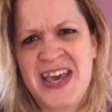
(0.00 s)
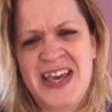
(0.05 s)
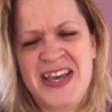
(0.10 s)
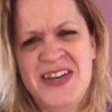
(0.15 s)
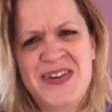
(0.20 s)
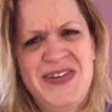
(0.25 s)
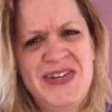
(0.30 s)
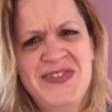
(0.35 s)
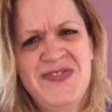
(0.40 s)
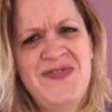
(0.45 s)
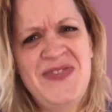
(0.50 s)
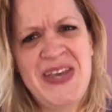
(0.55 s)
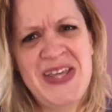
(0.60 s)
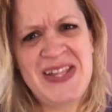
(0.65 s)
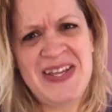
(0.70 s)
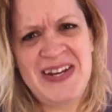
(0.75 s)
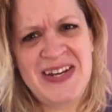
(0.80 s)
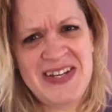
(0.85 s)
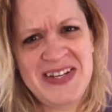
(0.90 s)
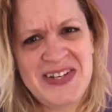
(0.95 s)
You're just
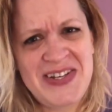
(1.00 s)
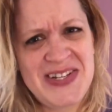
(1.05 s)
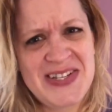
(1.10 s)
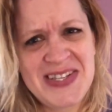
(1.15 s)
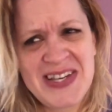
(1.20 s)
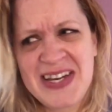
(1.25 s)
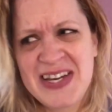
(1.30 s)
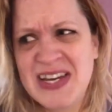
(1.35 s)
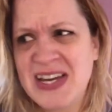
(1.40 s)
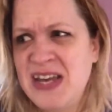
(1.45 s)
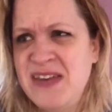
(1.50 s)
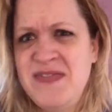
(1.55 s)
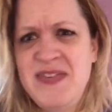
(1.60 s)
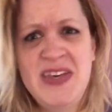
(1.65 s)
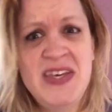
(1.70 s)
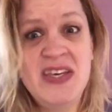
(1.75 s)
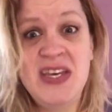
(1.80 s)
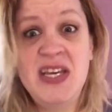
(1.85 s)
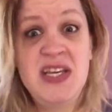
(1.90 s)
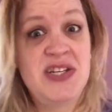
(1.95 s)
feeling it. You're just like, I
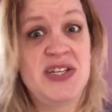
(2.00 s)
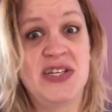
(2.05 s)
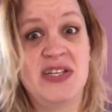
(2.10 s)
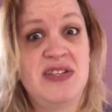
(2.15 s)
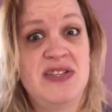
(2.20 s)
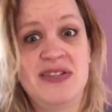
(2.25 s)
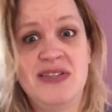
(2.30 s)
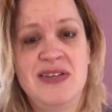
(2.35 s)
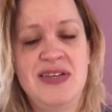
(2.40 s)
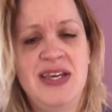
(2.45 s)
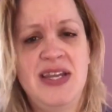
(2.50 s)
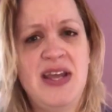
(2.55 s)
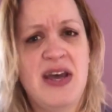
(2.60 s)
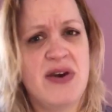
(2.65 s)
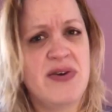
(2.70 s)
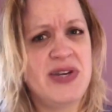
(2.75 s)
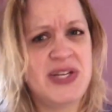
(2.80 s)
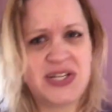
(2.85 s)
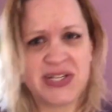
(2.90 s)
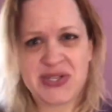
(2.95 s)
feel anxious. You know,
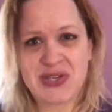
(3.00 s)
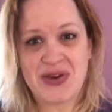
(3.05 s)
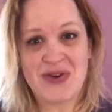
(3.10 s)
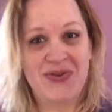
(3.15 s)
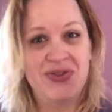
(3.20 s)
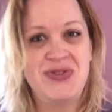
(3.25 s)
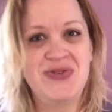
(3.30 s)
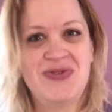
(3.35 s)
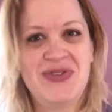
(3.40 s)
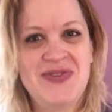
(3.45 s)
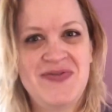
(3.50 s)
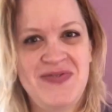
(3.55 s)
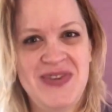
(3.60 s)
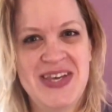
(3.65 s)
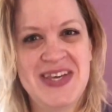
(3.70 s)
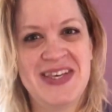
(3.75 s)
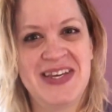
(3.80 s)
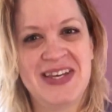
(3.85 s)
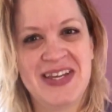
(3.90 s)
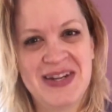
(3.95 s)
you're just going through the
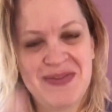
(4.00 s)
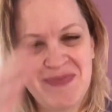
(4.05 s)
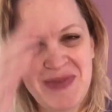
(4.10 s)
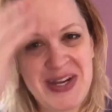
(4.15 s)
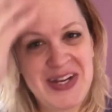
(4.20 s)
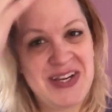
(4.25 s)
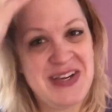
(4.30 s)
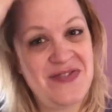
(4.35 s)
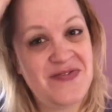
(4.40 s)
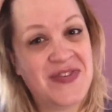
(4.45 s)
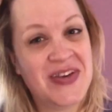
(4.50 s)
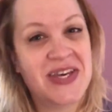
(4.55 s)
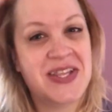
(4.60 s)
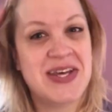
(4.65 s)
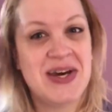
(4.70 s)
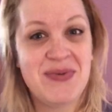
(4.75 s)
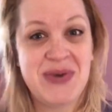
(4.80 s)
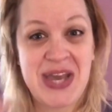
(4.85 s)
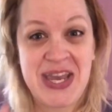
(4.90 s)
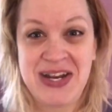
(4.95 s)
feeling and admitting you feel
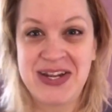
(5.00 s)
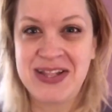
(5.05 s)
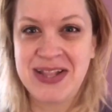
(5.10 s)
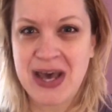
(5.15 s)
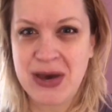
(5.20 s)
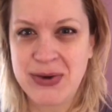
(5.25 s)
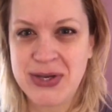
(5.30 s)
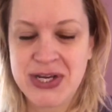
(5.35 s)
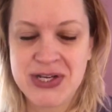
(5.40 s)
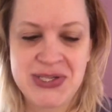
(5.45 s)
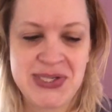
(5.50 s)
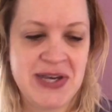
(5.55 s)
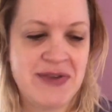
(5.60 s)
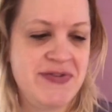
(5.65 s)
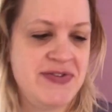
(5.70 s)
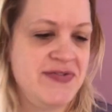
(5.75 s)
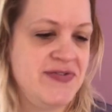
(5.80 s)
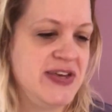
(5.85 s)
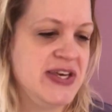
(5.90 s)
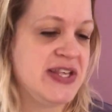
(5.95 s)
that way and allowing yourself
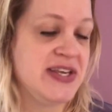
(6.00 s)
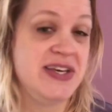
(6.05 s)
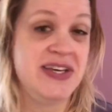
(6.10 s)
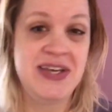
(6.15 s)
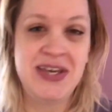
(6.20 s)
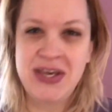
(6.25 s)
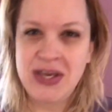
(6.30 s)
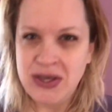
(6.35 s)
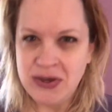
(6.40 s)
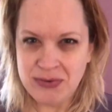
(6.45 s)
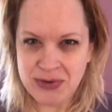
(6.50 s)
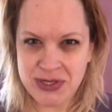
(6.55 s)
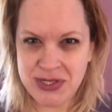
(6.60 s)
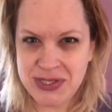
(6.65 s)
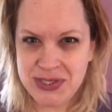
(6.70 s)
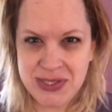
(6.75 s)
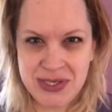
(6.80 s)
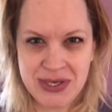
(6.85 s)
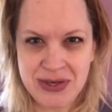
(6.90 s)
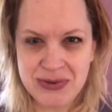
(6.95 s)
to feel it, which
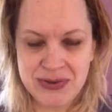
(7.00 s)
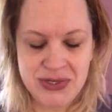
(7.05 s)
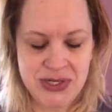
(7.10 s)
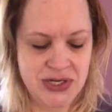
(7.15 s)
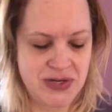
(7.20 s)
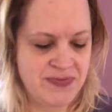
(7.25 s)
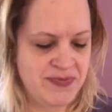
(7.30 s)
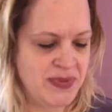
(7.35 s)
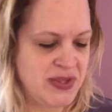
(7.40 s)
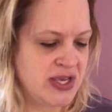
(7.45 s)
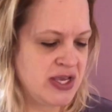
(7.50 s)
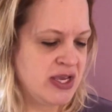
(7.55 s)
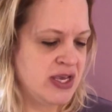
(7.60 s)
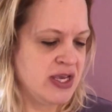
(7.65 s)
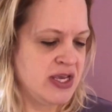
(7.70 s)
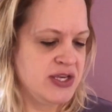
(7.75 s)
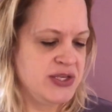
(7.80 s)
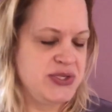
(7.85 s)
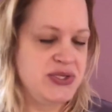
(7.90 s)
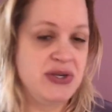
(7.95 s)
is huge.
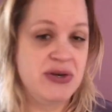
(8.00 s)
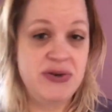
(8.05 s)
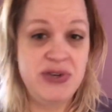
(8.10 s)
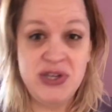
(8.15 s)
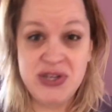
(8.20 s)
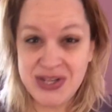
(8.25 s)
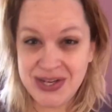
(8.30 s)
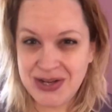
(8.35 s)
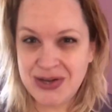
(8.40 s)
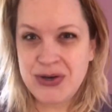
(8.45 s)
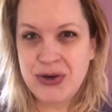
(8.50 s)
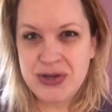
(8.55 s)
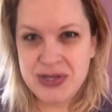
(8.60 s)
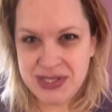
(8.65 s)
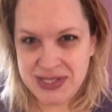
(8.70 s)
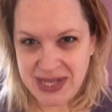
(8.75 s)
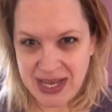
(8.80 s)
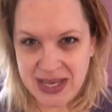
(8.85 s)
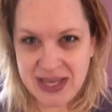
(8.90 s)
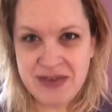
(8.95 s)
So you can
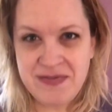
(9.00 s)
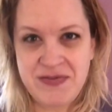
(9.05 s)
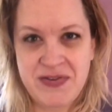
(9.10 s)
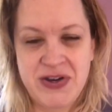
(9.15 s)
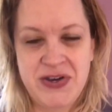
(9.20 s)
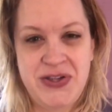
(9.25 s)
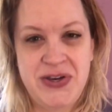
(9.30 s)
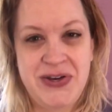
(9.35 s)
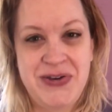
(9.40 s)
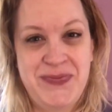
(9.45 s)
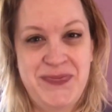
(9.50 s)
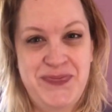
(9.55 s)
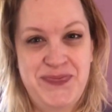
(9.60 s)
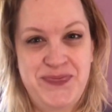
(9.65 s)
take it further